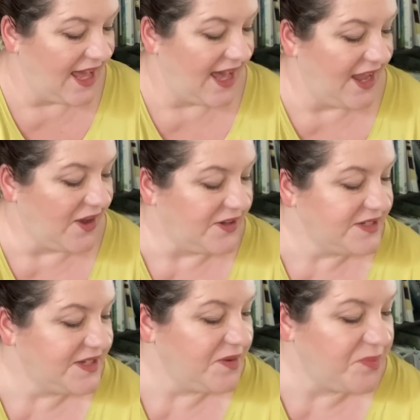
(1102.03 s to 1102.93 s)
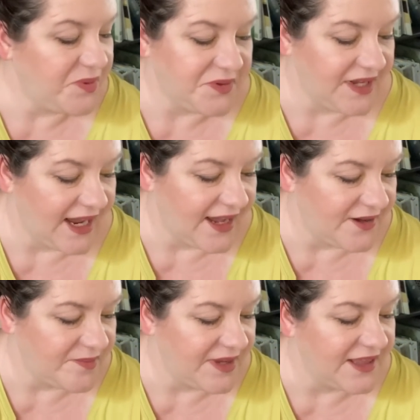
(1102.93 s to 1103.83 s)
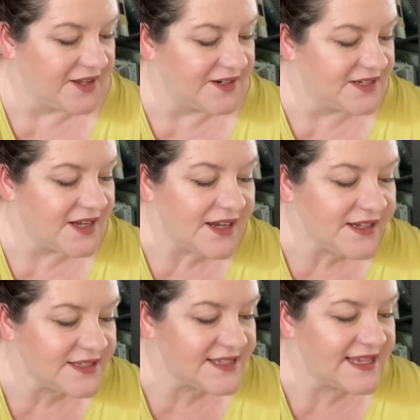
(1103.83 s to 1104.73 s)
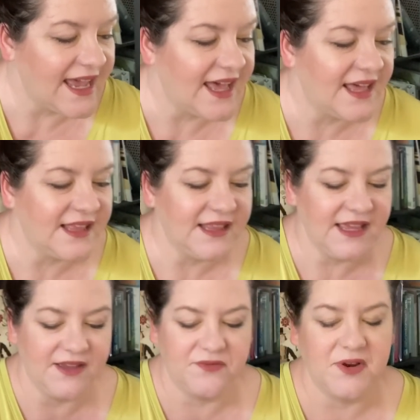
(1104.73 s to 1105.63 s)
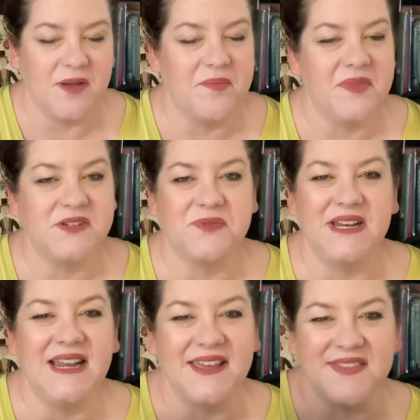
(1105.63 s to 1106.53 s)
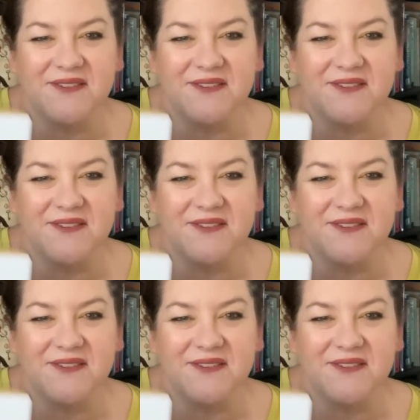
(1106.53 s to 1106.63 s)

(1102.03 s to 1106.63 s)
I also pulled out my long Dog Sow from the 29th.